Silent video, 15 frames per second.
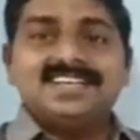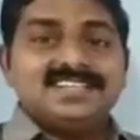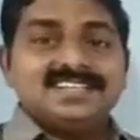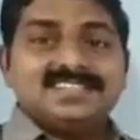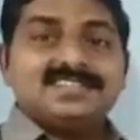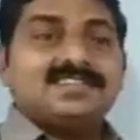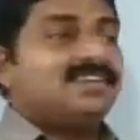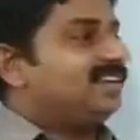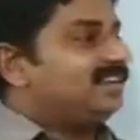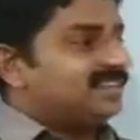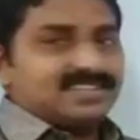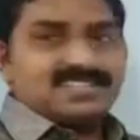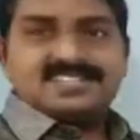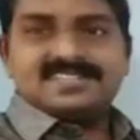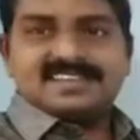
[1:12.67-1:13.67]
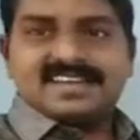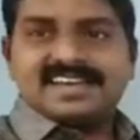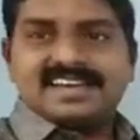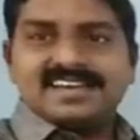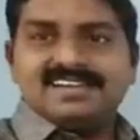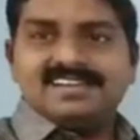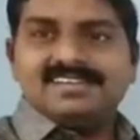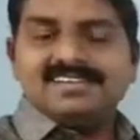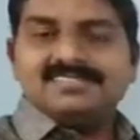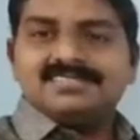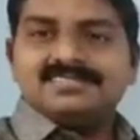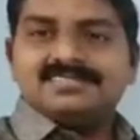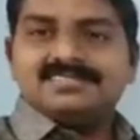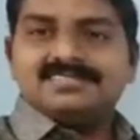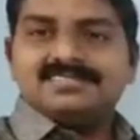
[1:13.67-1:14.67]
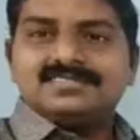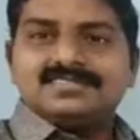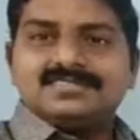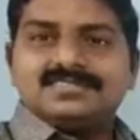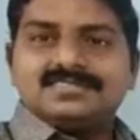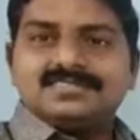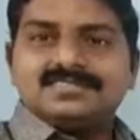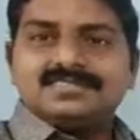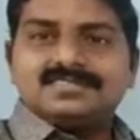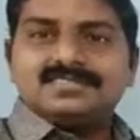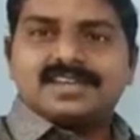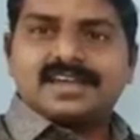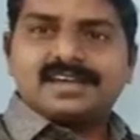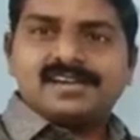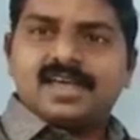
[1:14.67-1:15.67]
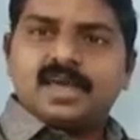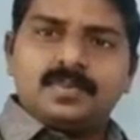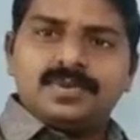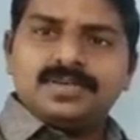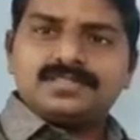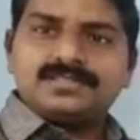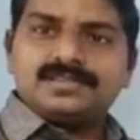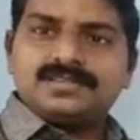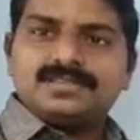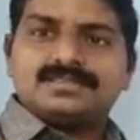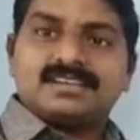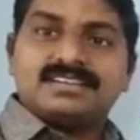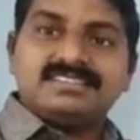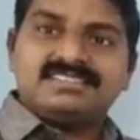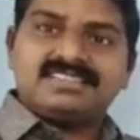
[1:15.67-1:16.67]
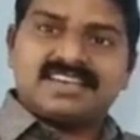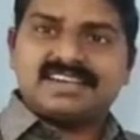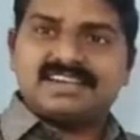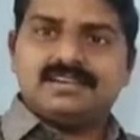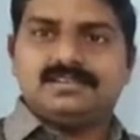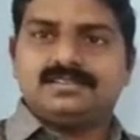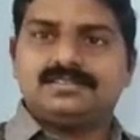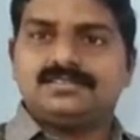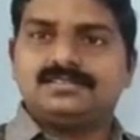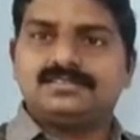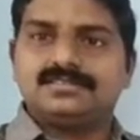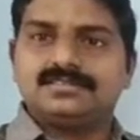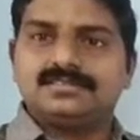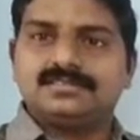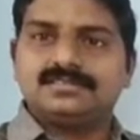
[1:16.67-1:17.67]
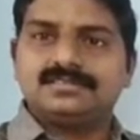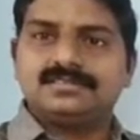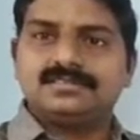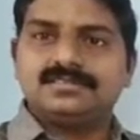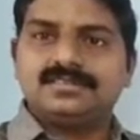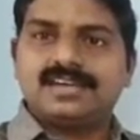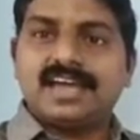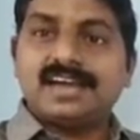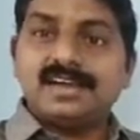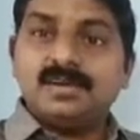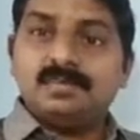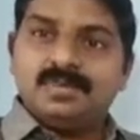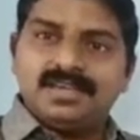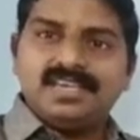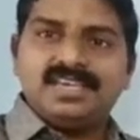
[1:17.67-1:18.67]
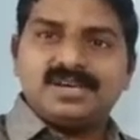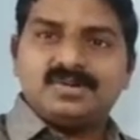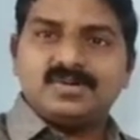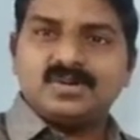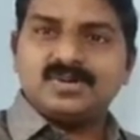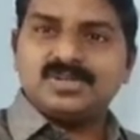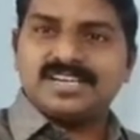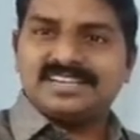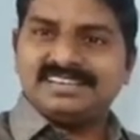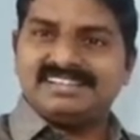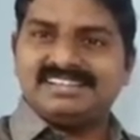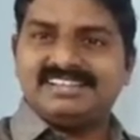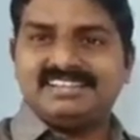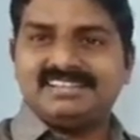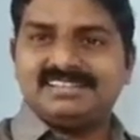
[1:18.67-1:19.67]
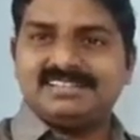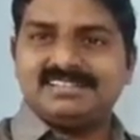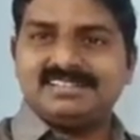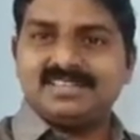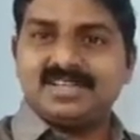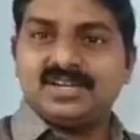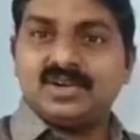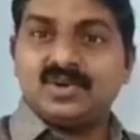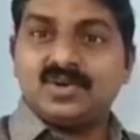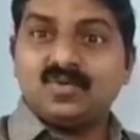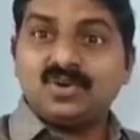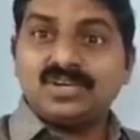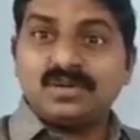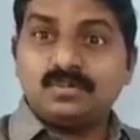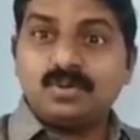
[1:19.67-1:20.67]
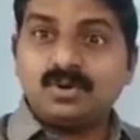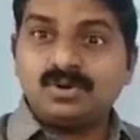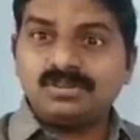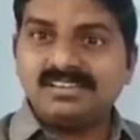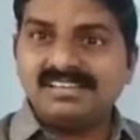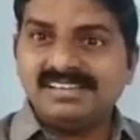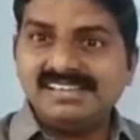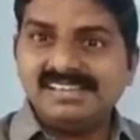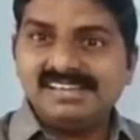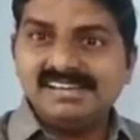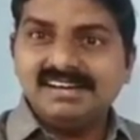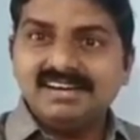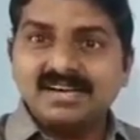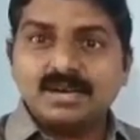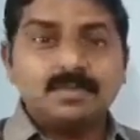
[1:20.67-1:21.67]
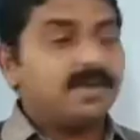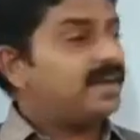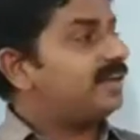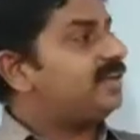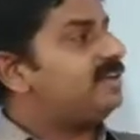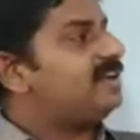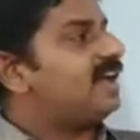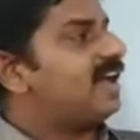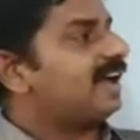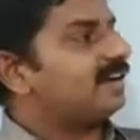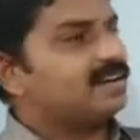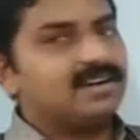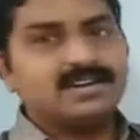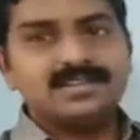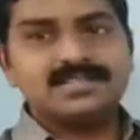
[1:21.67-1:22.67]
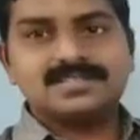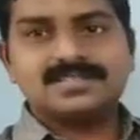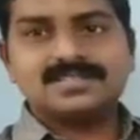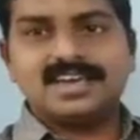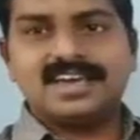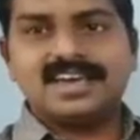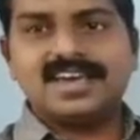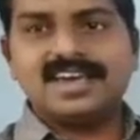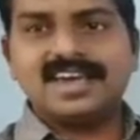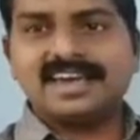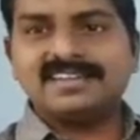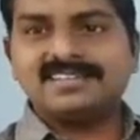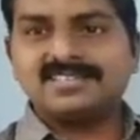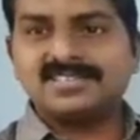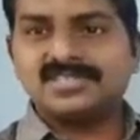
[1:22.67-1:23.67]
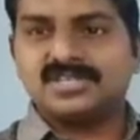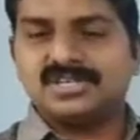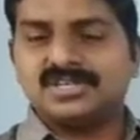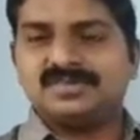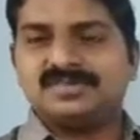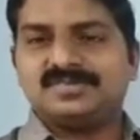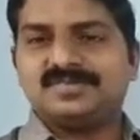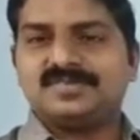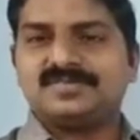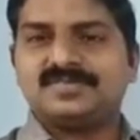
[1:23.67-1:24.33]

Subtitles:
See, in this triangle ABC is right angle. Angle B equal to 90 degree. Then what about the remaining angles A and C?